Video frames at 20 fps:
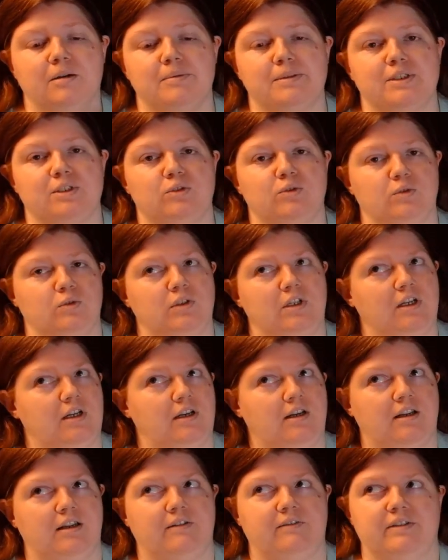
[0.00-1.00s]
episode
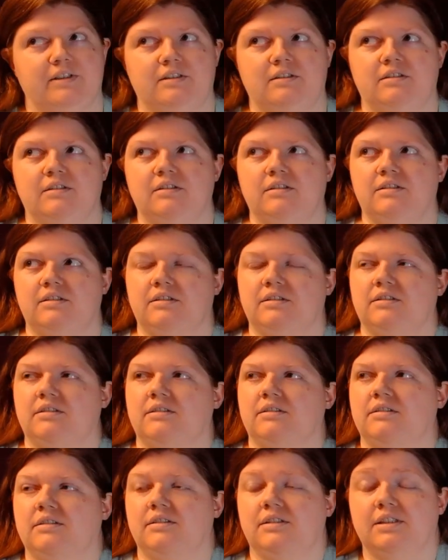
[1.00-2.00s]
11.
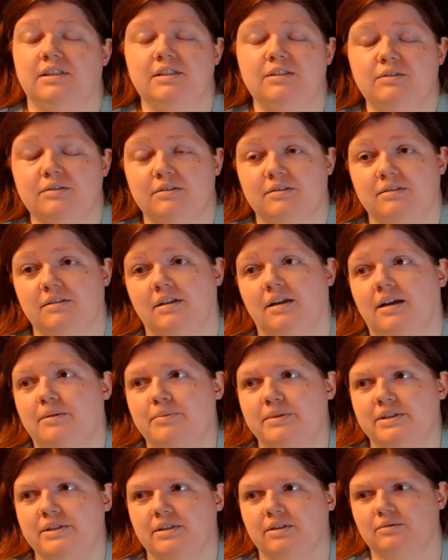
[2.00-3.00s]
This
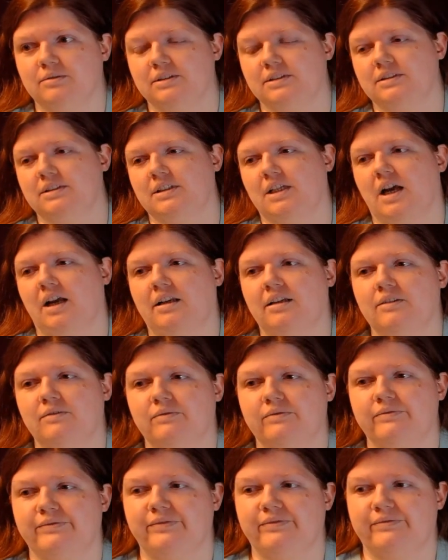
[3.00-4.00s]
episode is kind
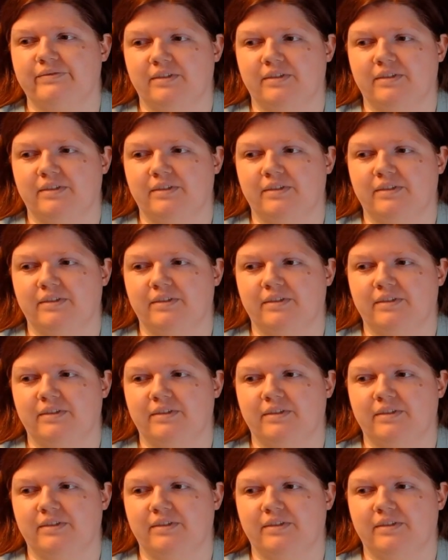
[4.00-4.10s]
of